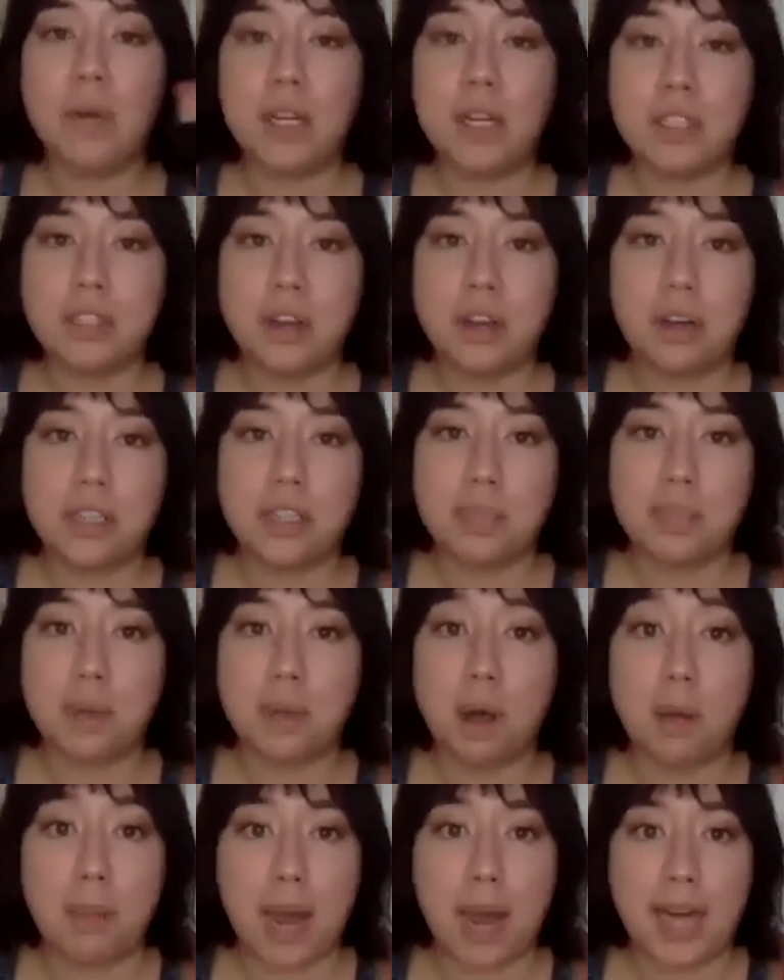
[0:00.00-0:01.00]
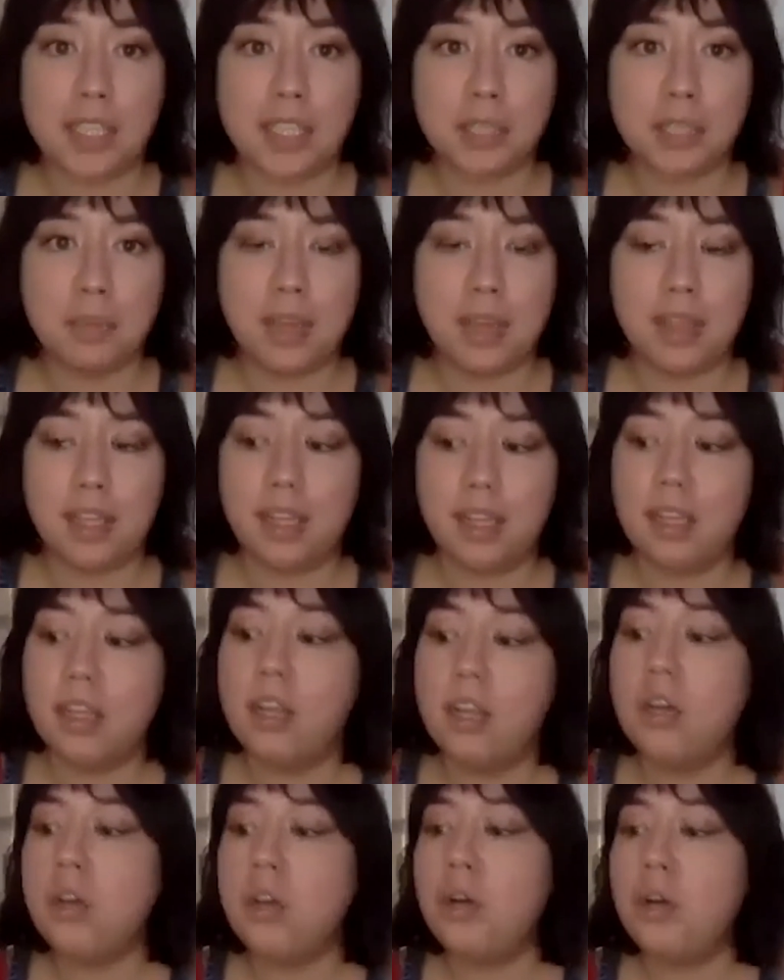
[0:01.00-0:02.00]
One is called a small batch
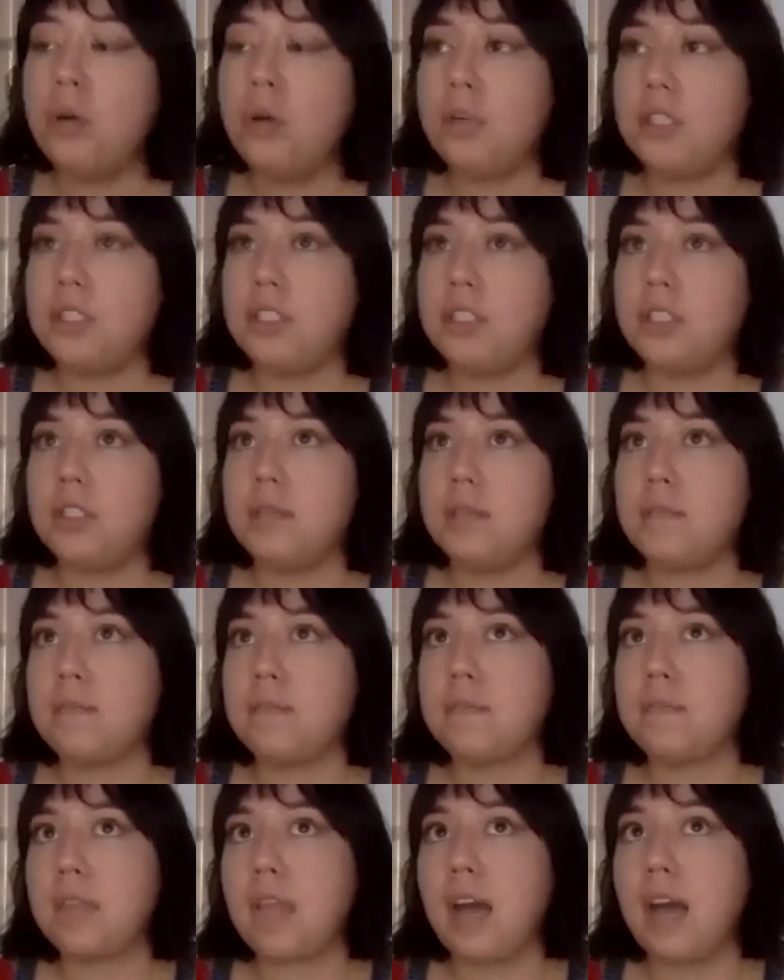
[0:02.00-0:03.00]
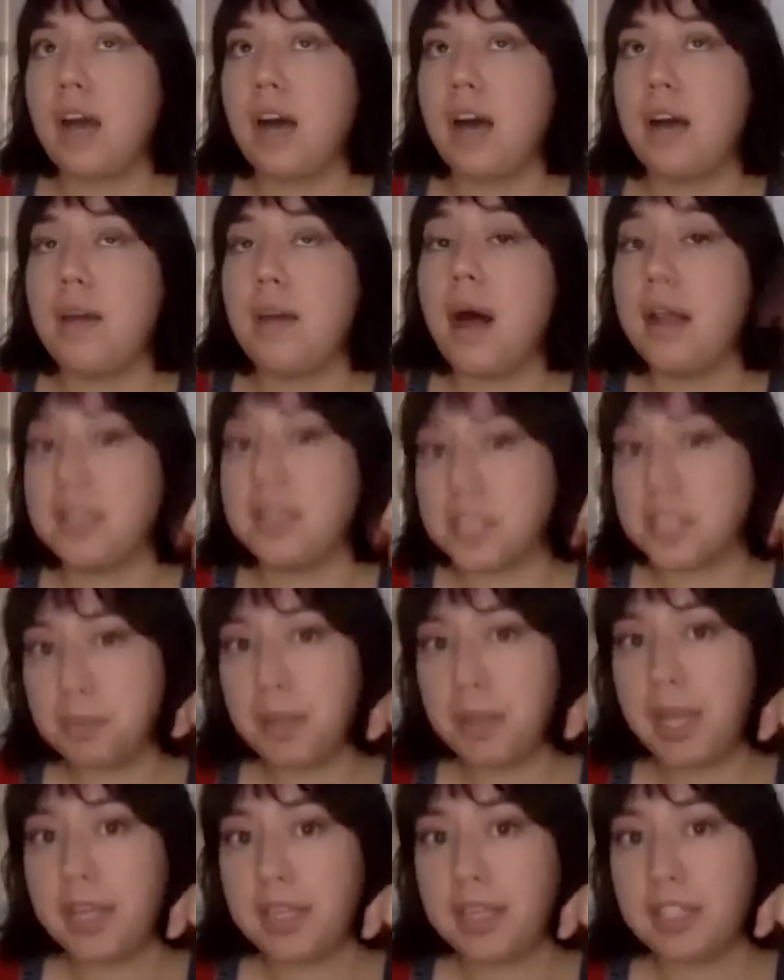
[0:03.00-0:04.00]
method, which I'll
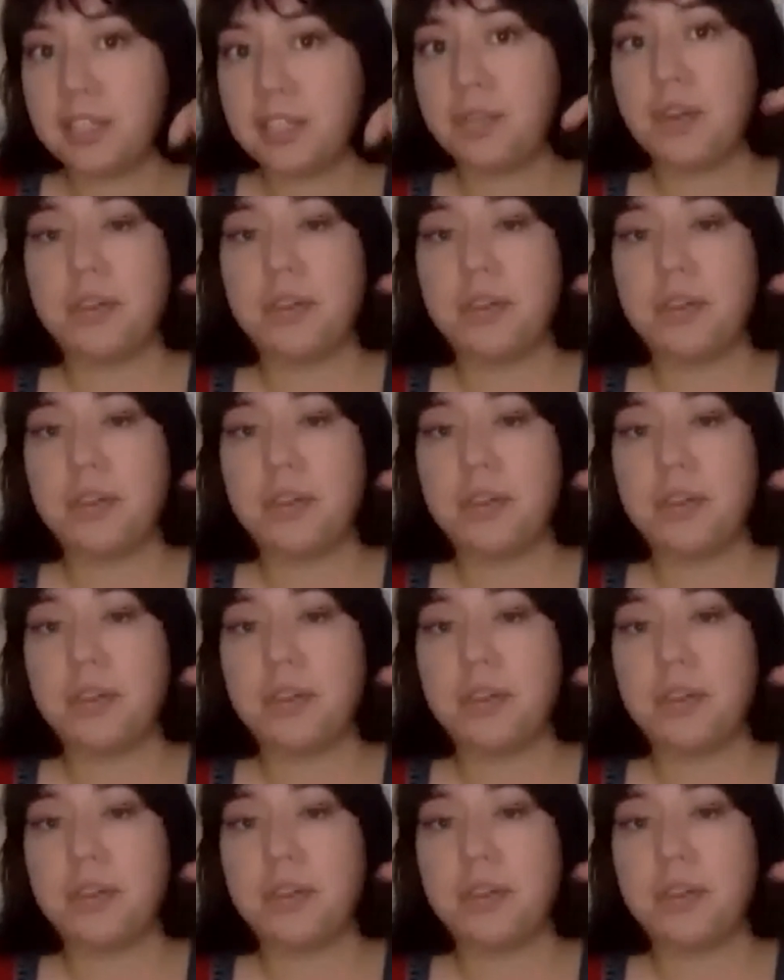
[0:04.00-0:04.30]
explain these